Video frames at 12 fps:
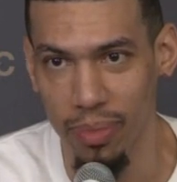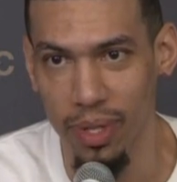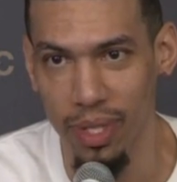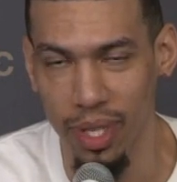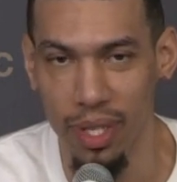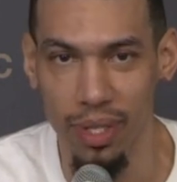
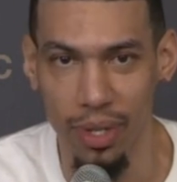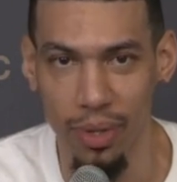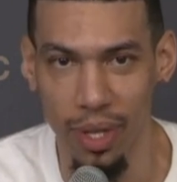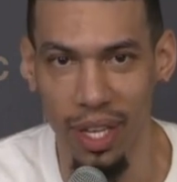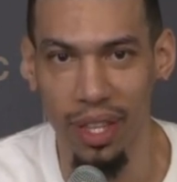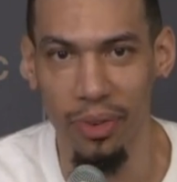I said
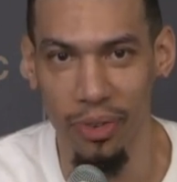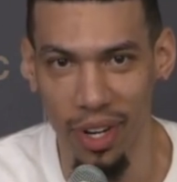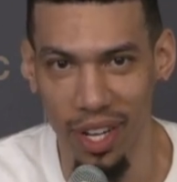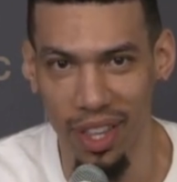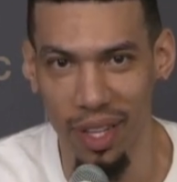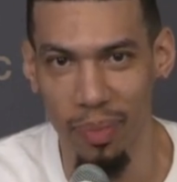until they get the
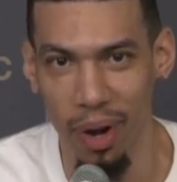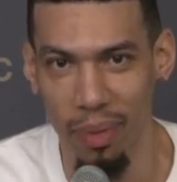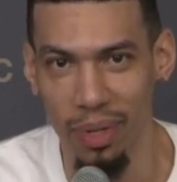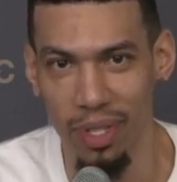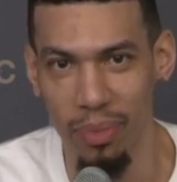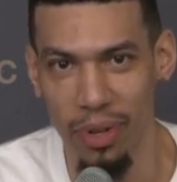ring, and then
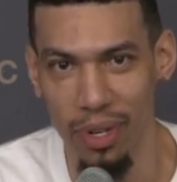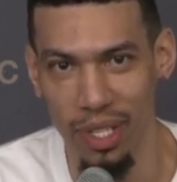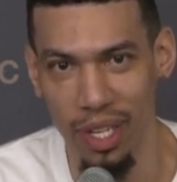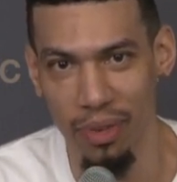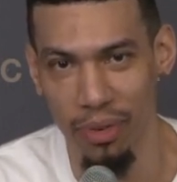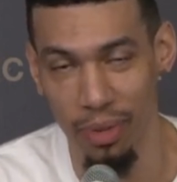probably some years
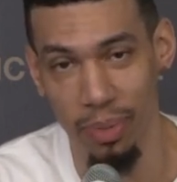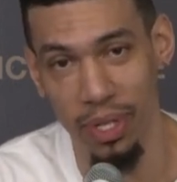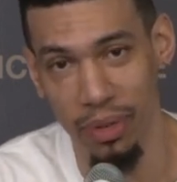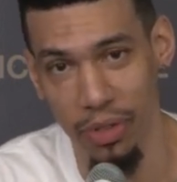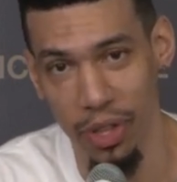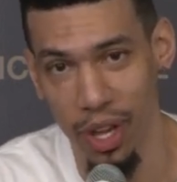later,
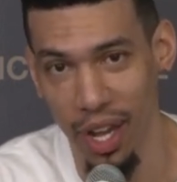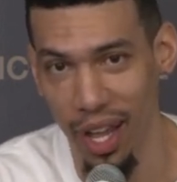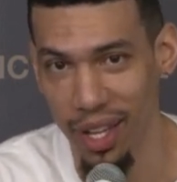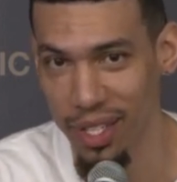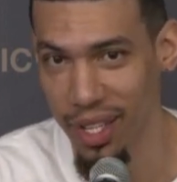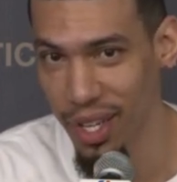especially for the young
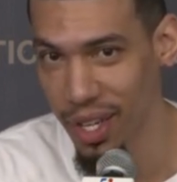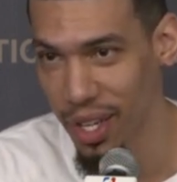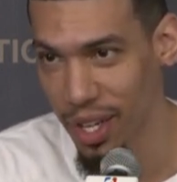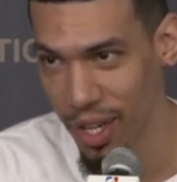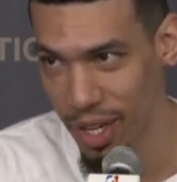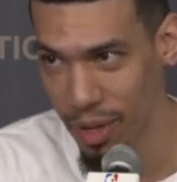guys.
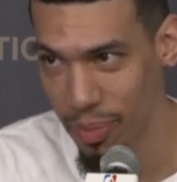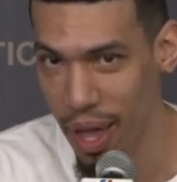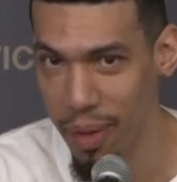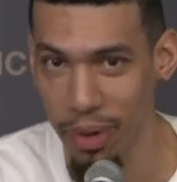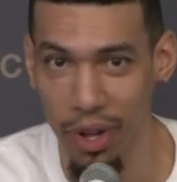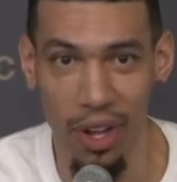
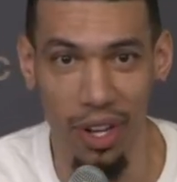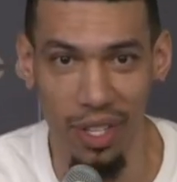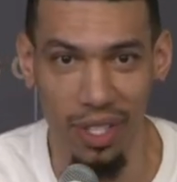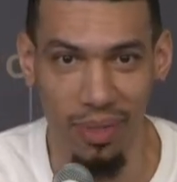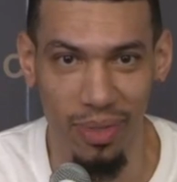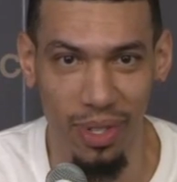Pat McCaw,
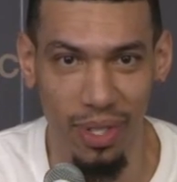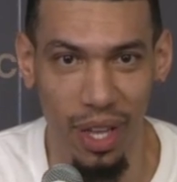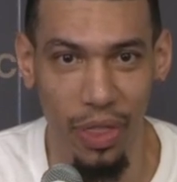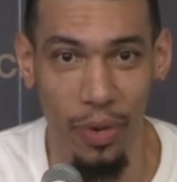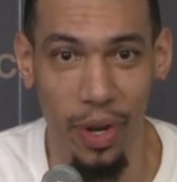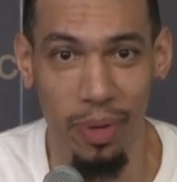he's
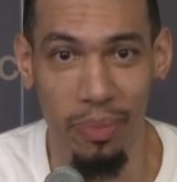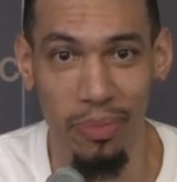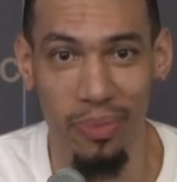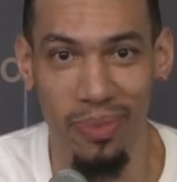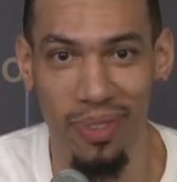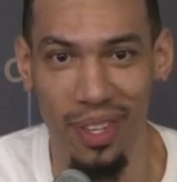got three of them.
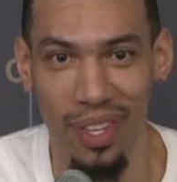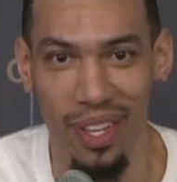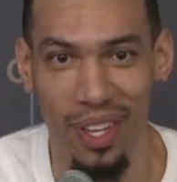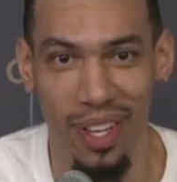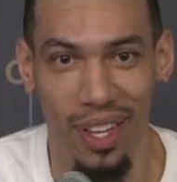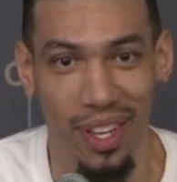
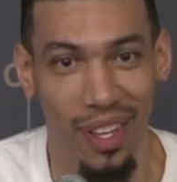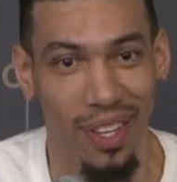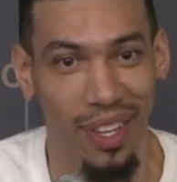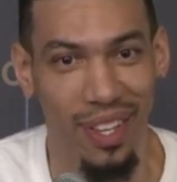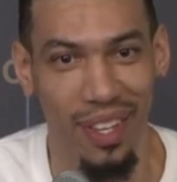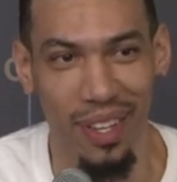
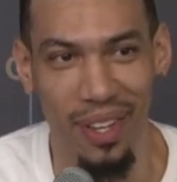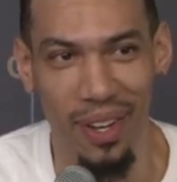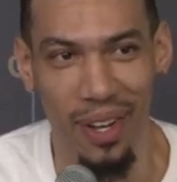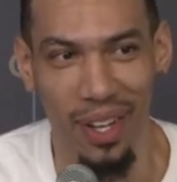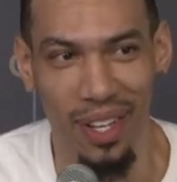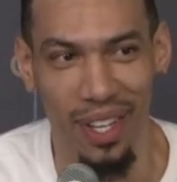
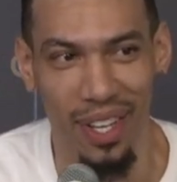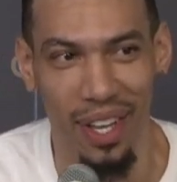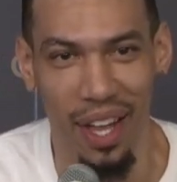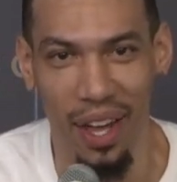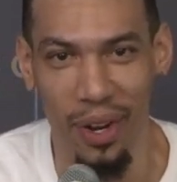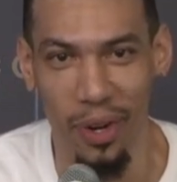Yeah,
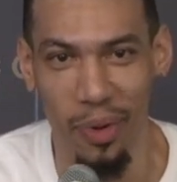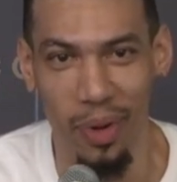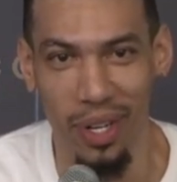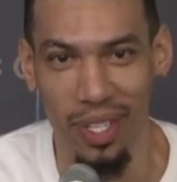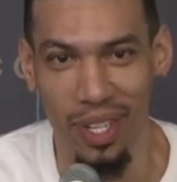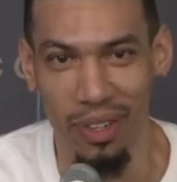I don't know
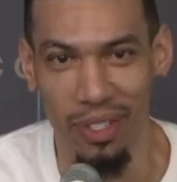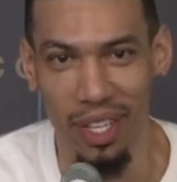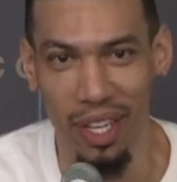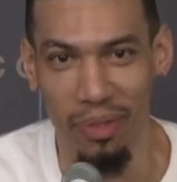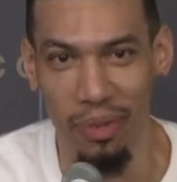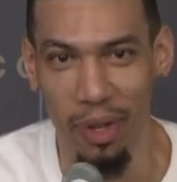when it's going to
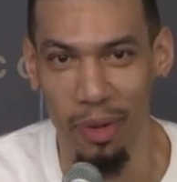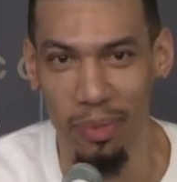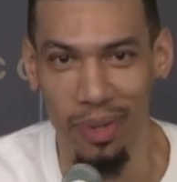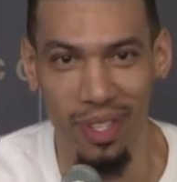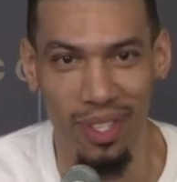sing in for him.